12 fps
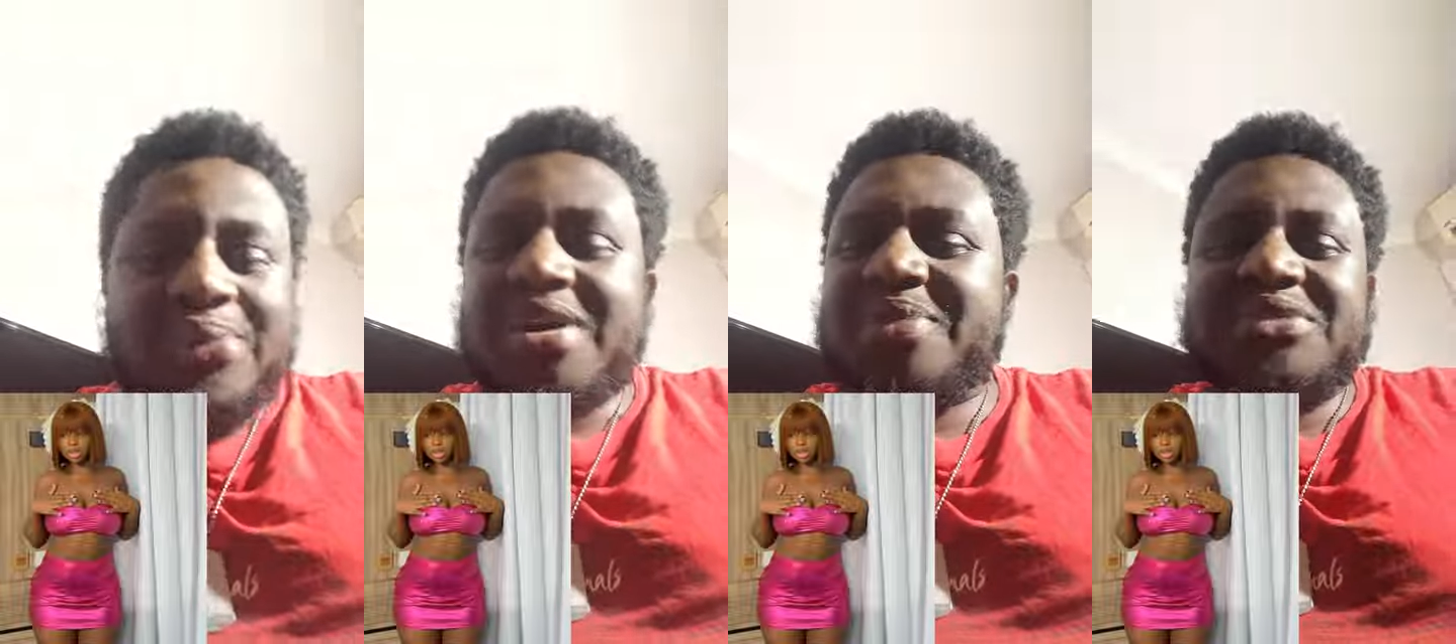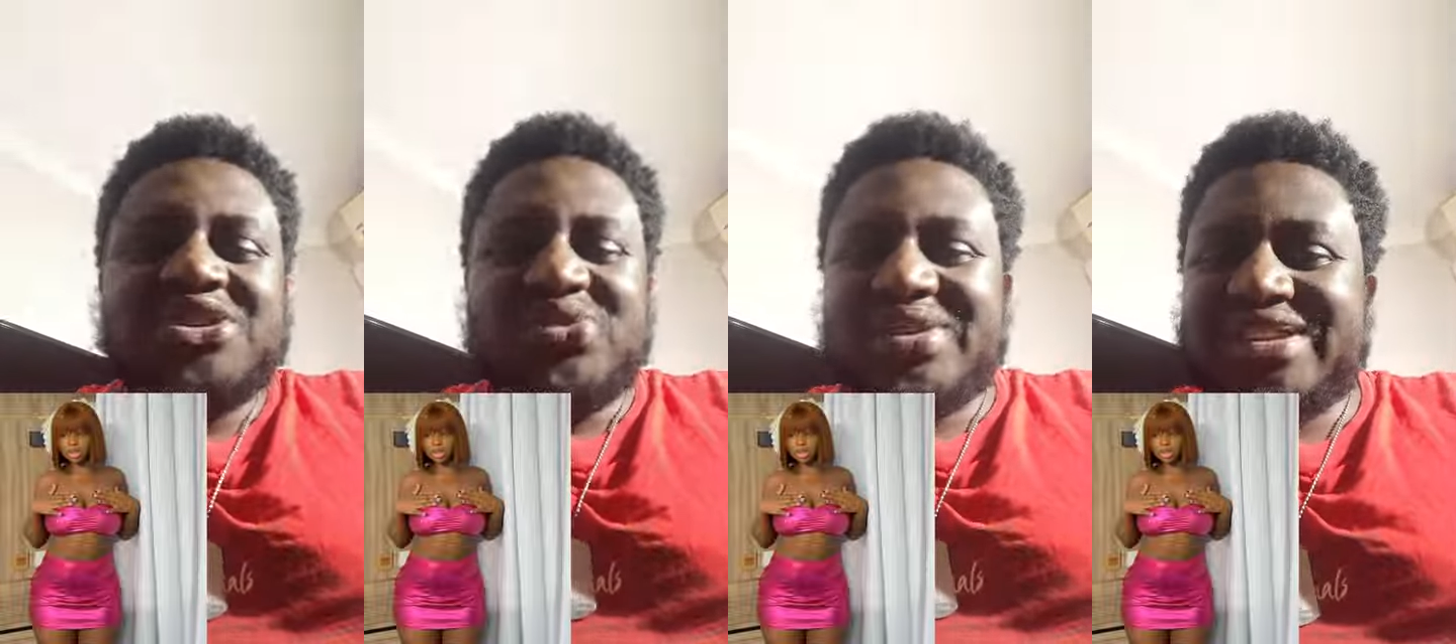
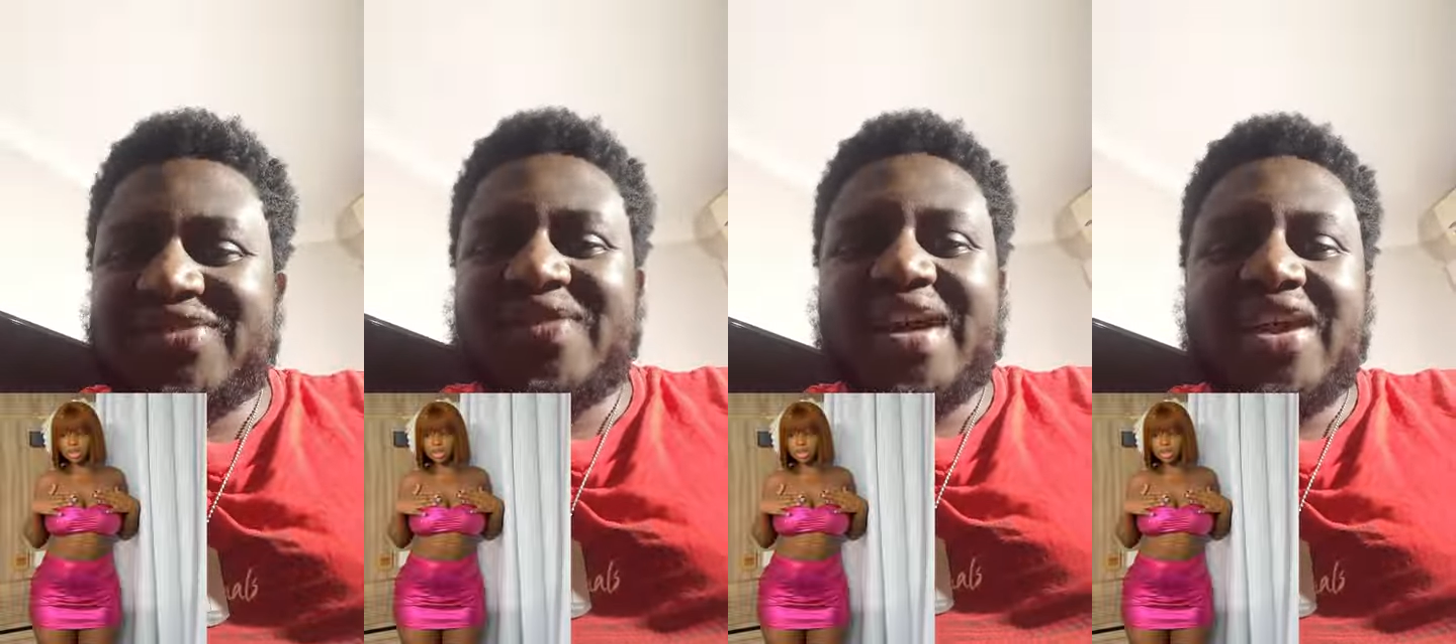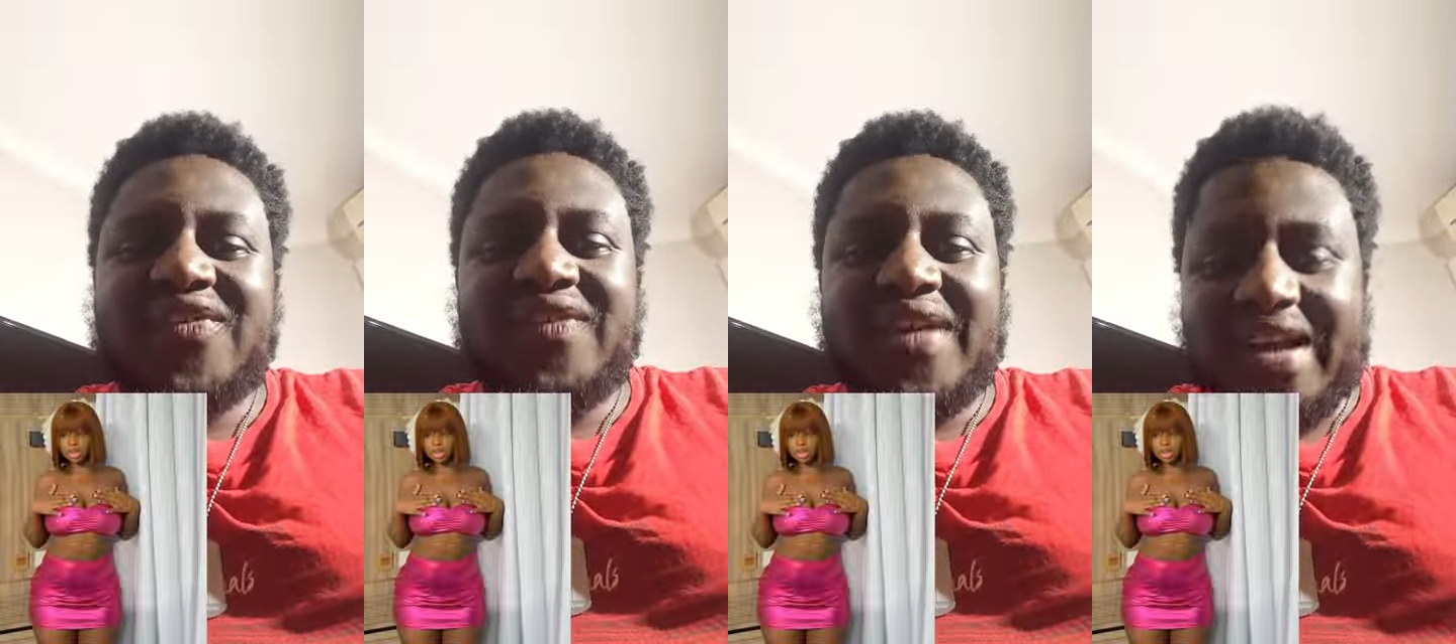maybe
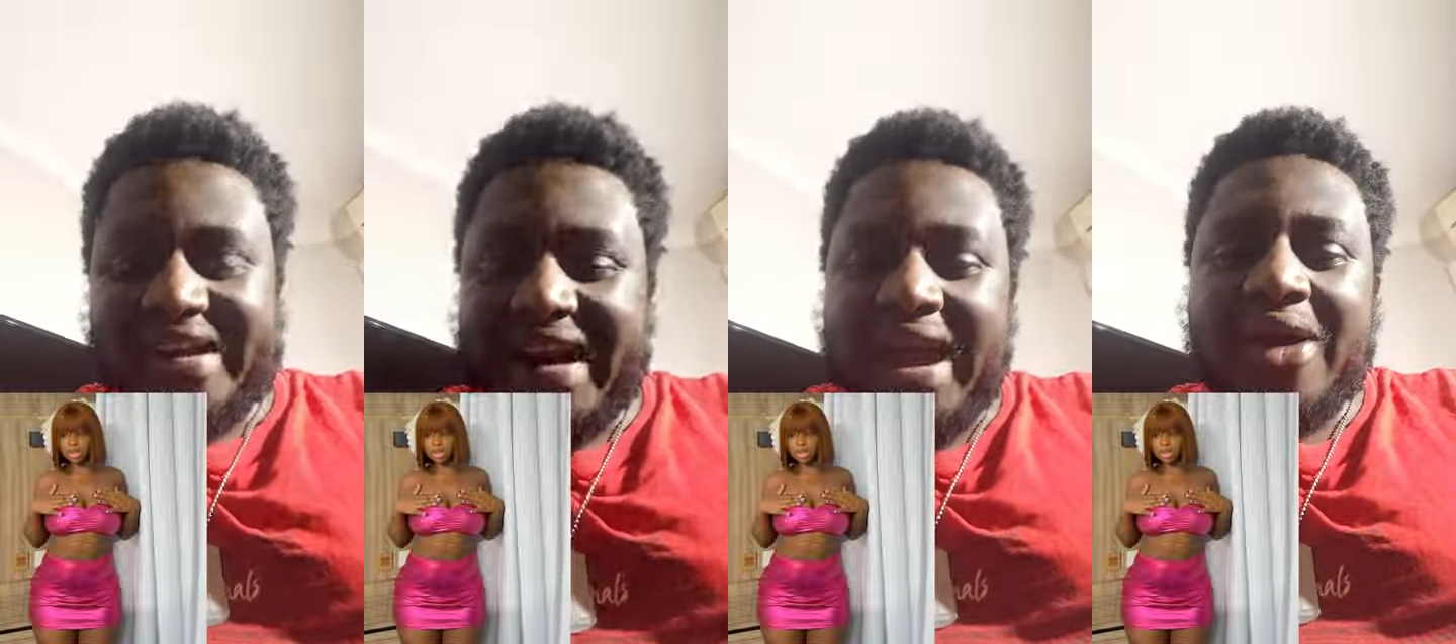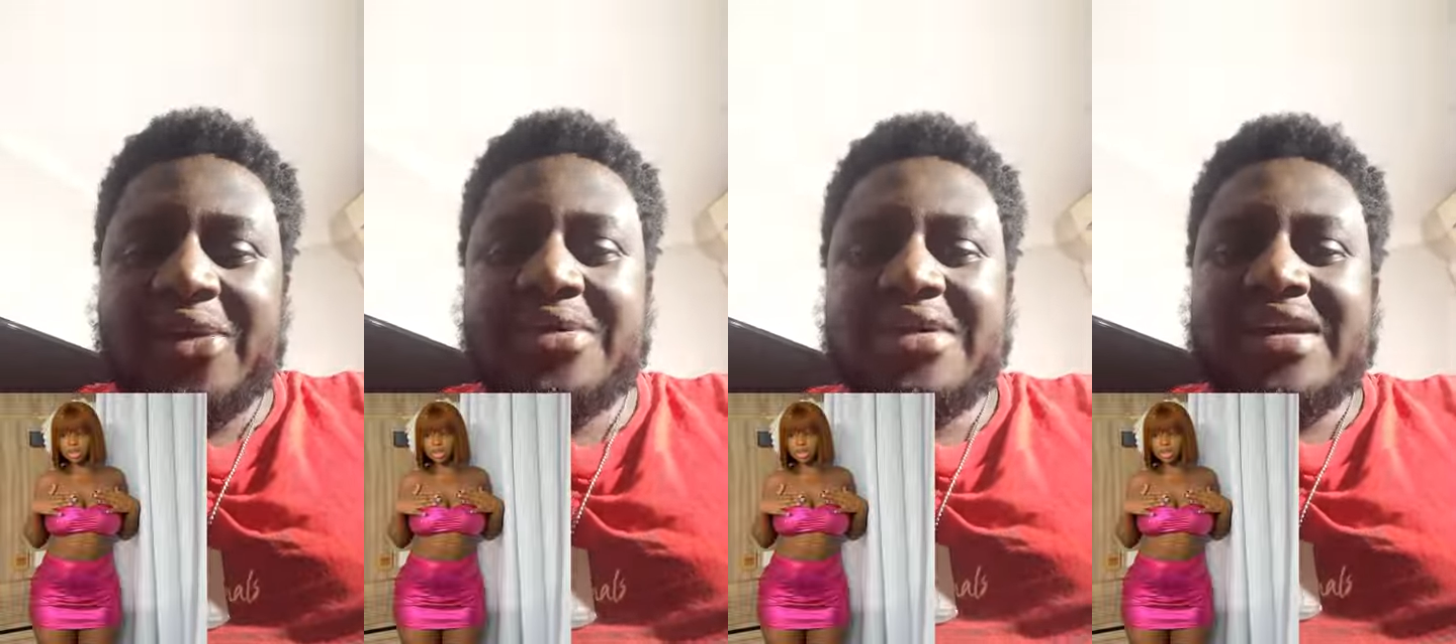25
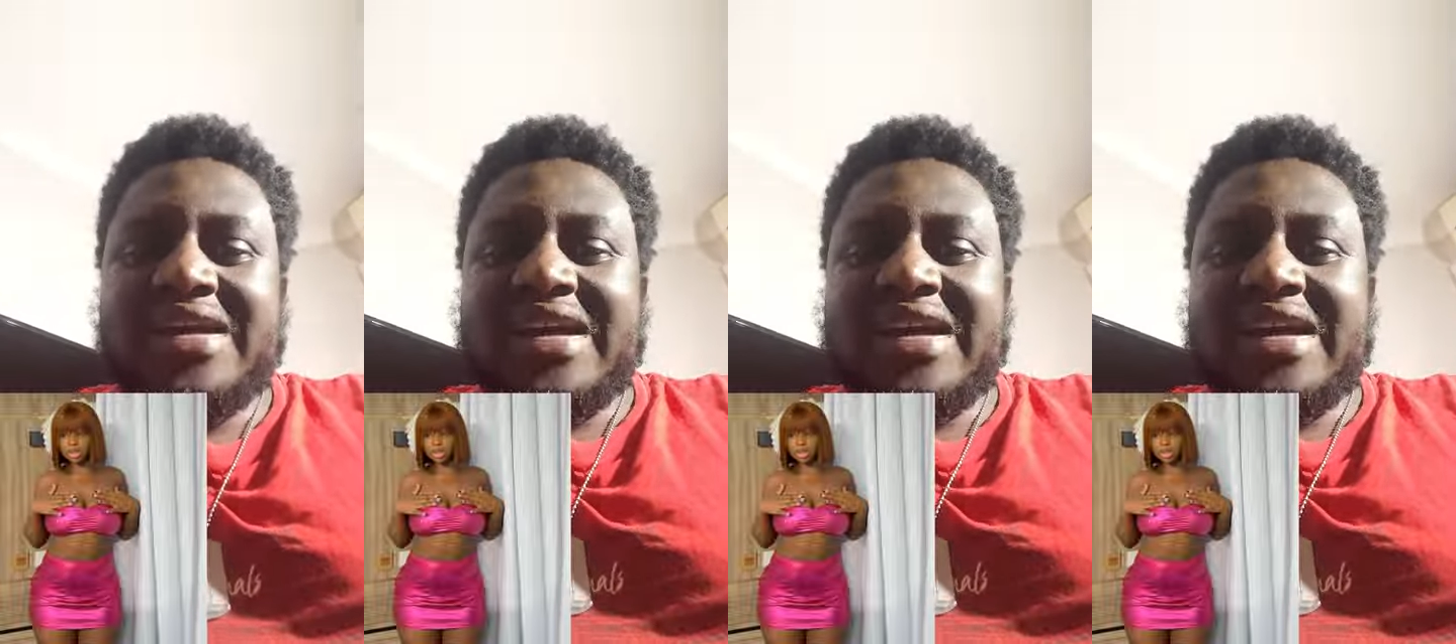now,